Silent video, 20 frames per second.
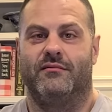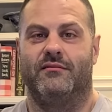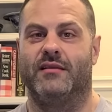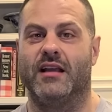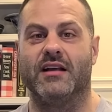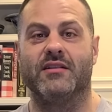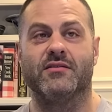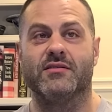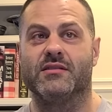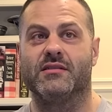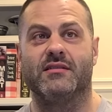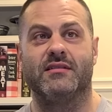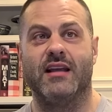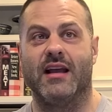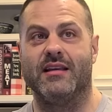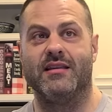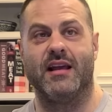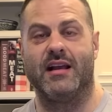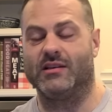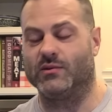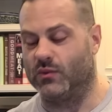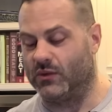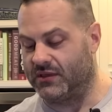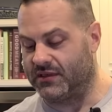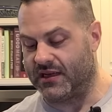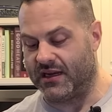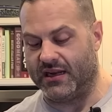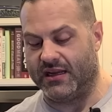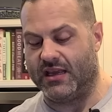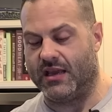There's that, that's
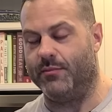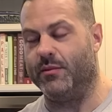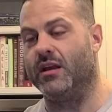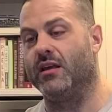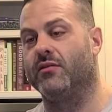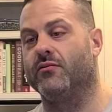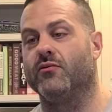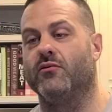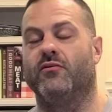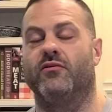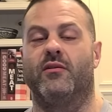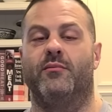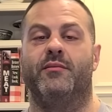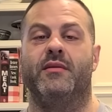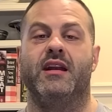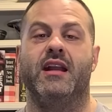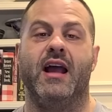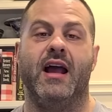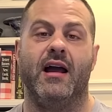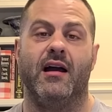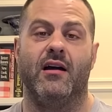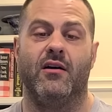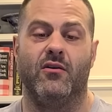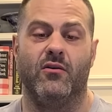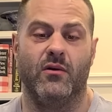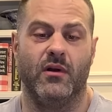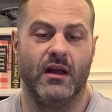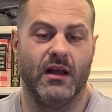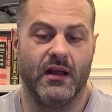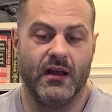what's gonna get me through from
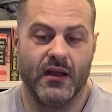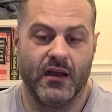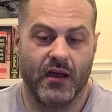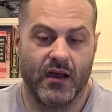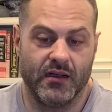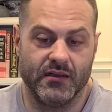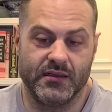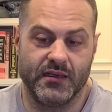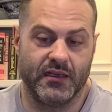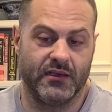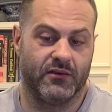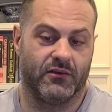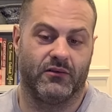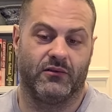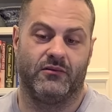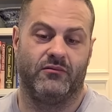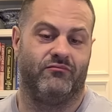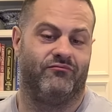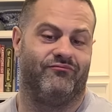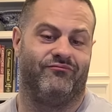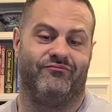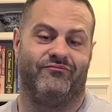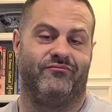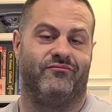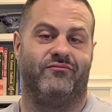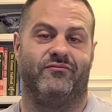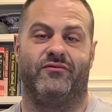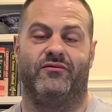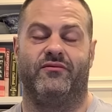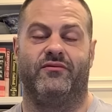now until
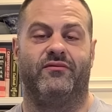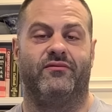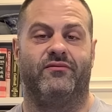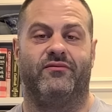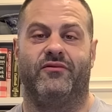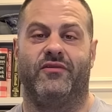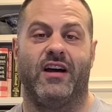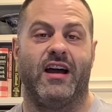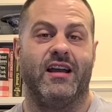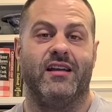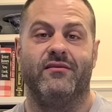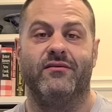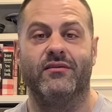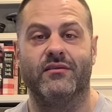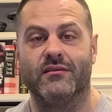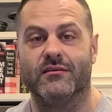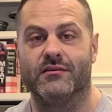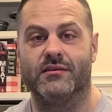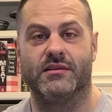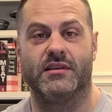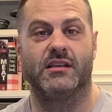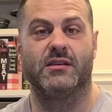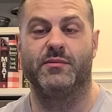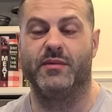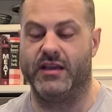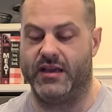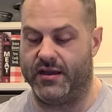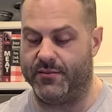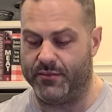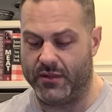five, six P M